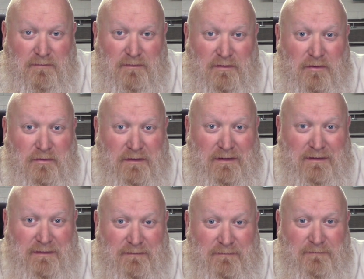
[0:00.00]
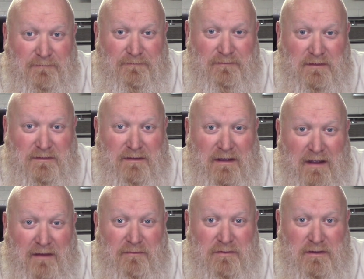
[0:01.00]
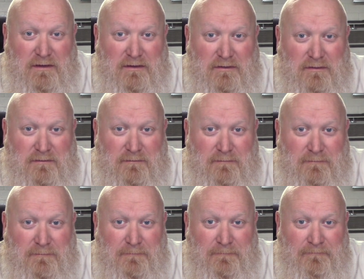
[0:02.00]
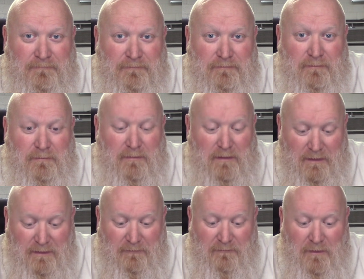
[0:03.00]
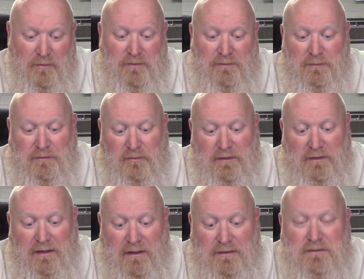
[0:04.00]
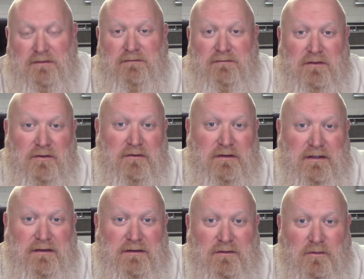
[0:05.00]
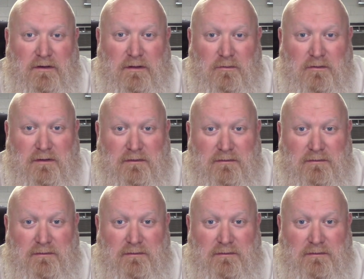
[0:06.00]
13 is the average age. And they focus between the ages of 13 to 21.